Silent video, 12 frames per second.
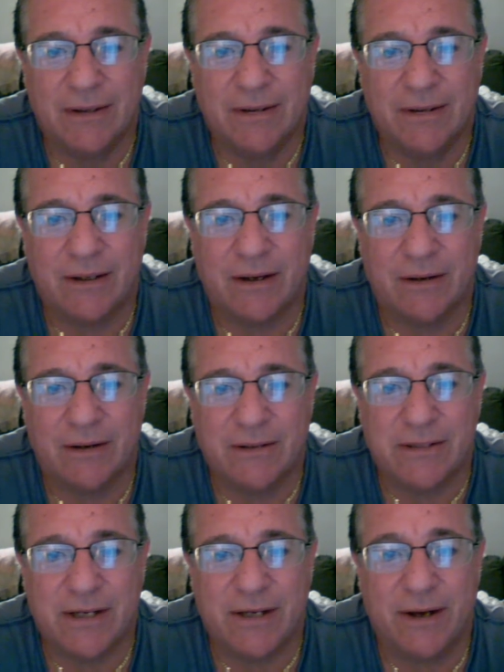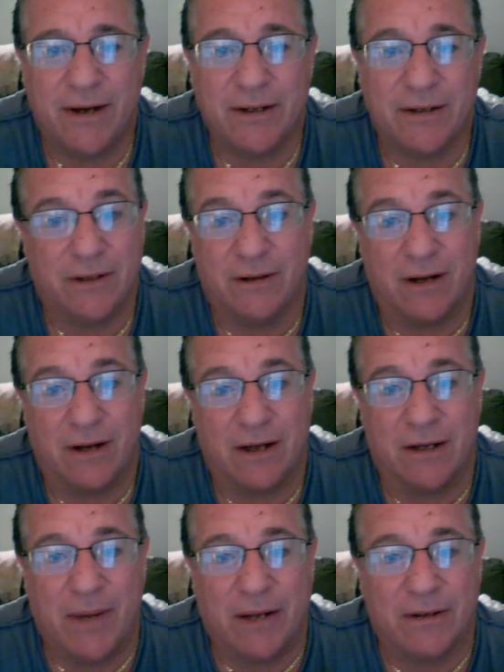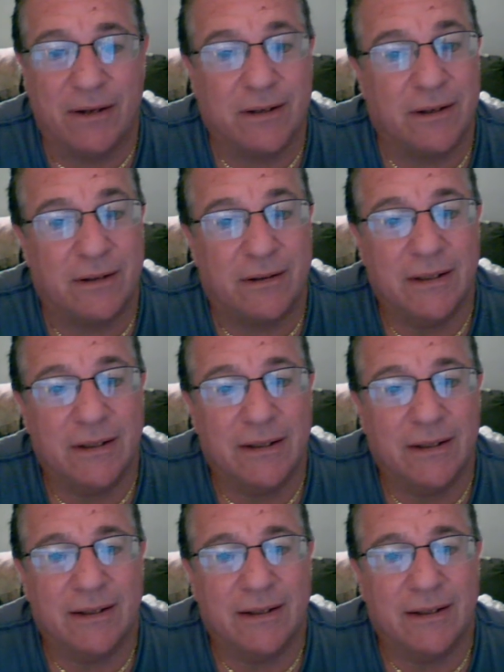you see Keuchel, you go, I'm going to bet Keuchel